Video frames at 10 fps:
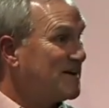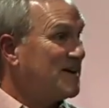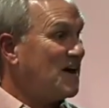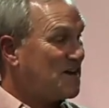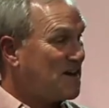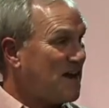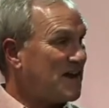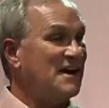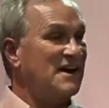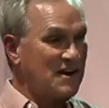again,
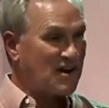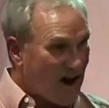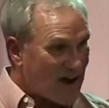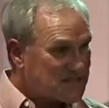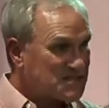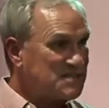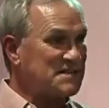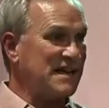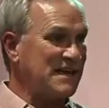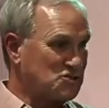God encore, sent an
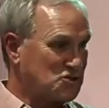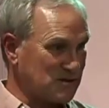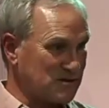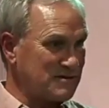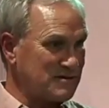angel. Dieu